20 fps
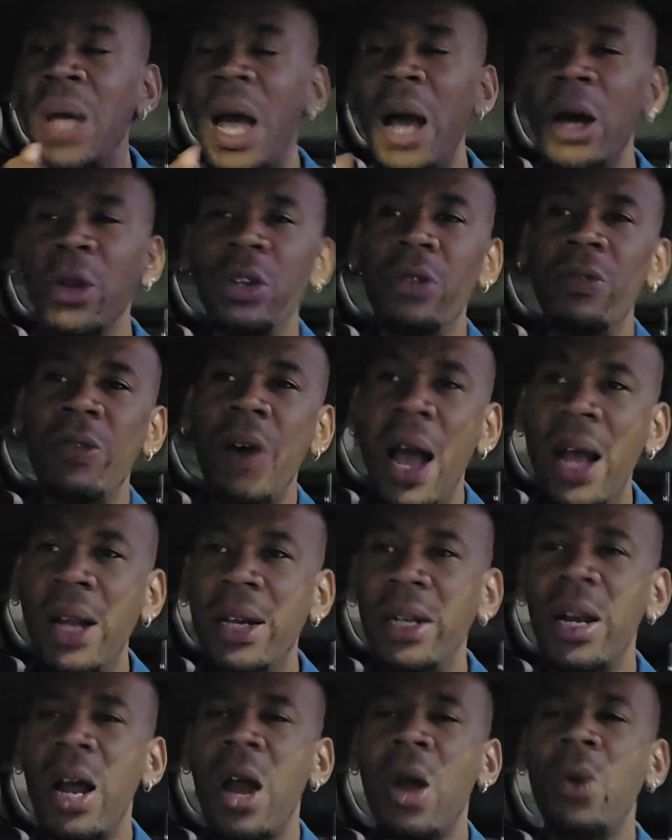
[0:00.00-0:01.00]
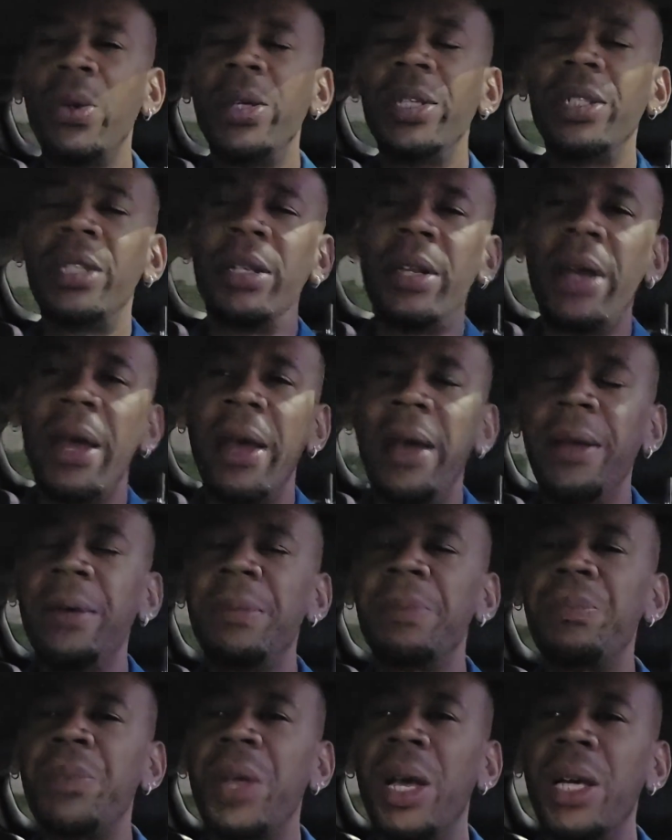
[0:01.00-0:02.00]
How divided are we today
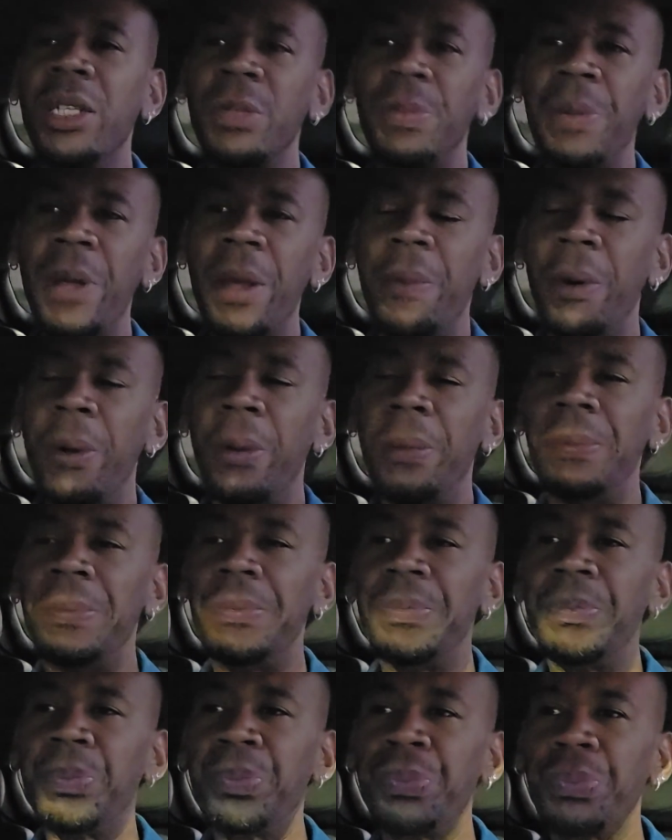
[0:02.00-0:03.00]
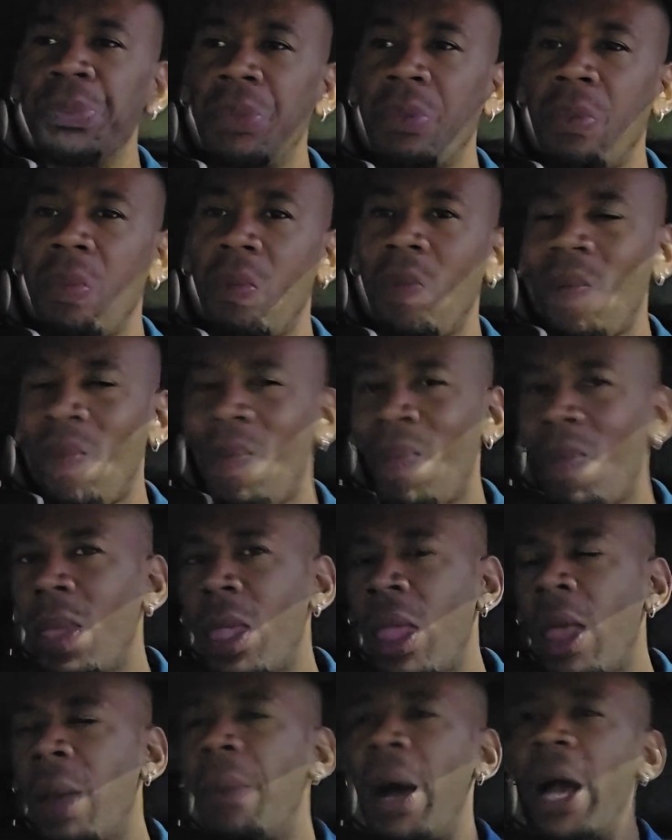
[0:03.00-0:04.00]
as a people?
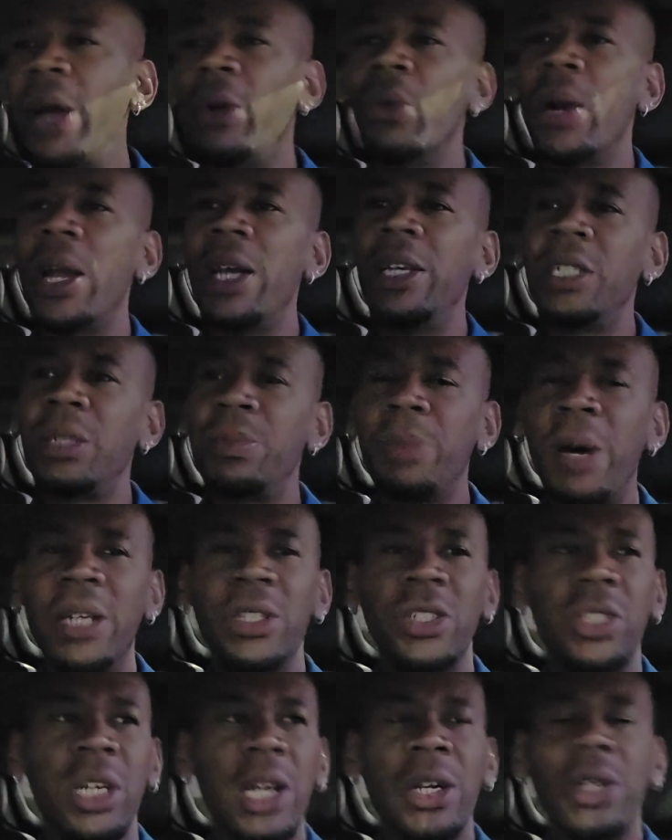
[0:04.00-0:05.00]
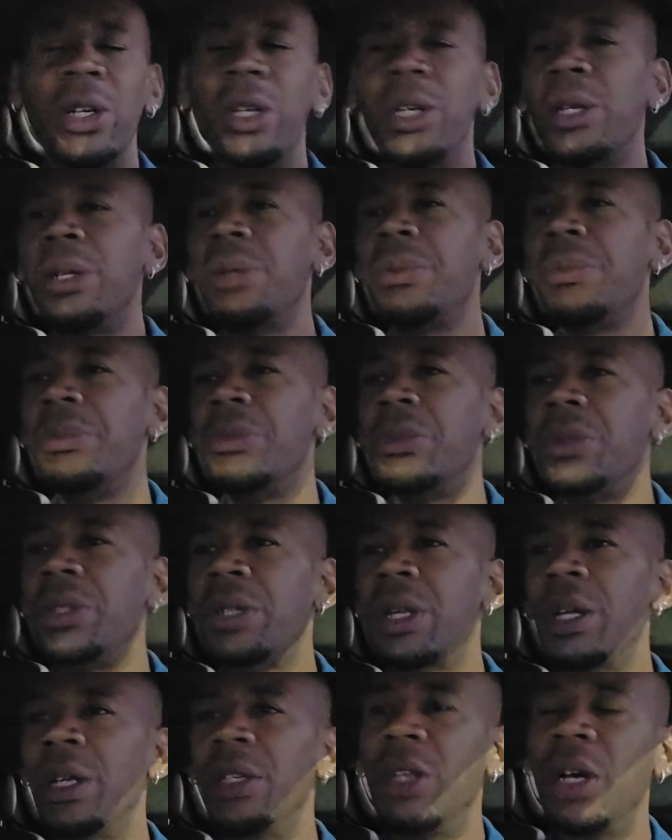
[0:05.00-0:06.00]
By race, by gender,
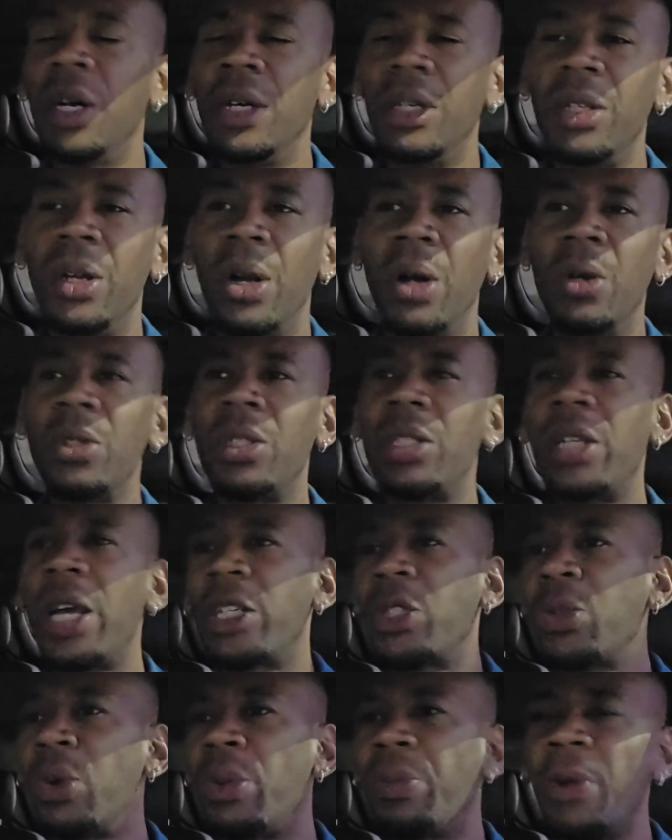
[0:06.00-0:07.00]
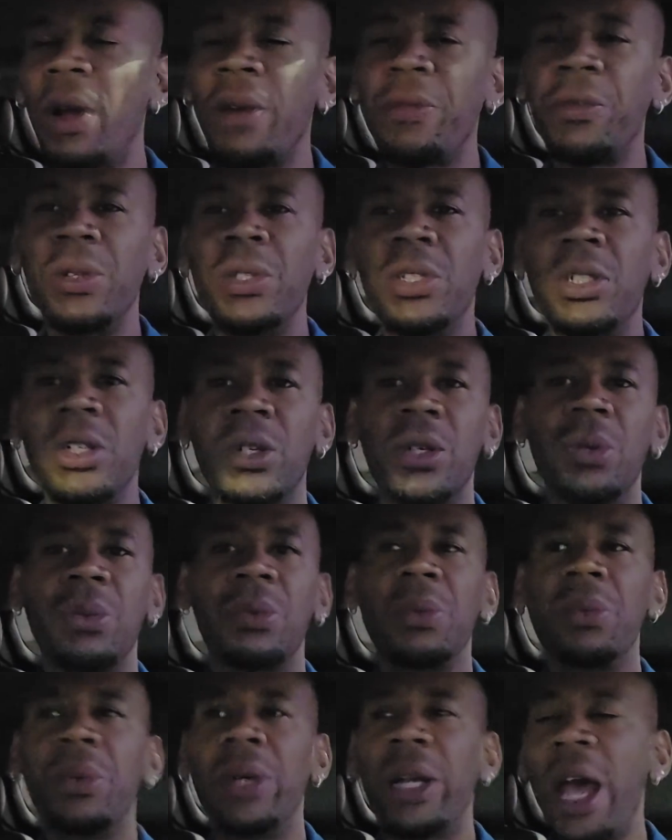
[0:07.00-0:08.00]
sexual preference, or
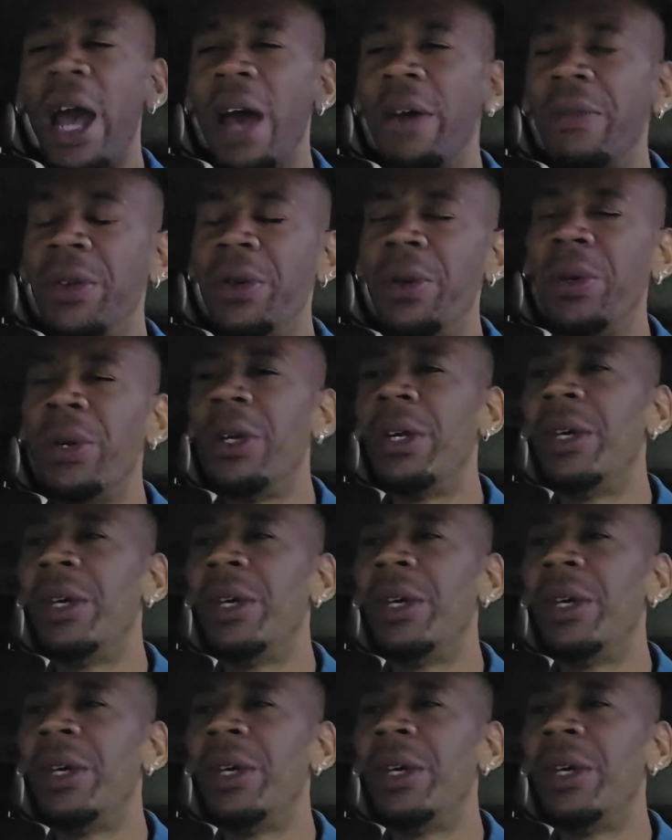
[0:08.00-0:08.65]
what have you?